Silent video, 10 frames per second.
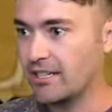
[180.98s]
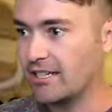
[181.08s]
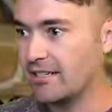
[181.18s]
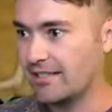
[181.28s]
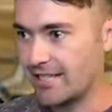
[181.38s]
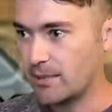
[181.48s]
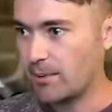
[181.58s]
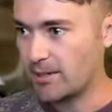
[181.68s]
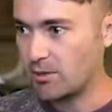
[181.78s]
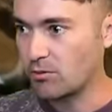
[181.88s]
in sixth
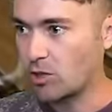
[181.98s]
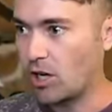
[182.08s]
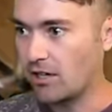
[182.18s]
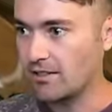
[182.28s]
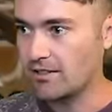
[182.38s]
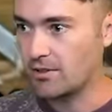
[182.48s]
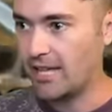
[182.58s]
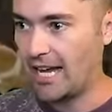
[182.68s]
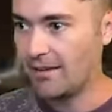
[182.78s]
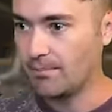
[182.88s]
place overall, so
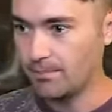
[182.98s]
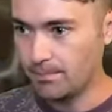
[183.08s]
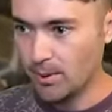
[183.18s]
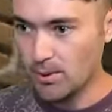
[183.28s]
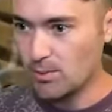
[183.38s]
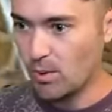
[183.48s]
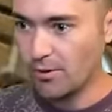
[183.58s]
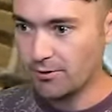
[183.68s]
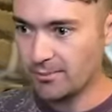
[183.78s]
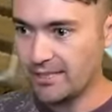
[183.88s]
that bodes well
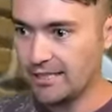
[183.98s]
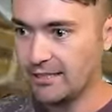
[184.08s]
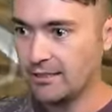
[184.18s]
for me.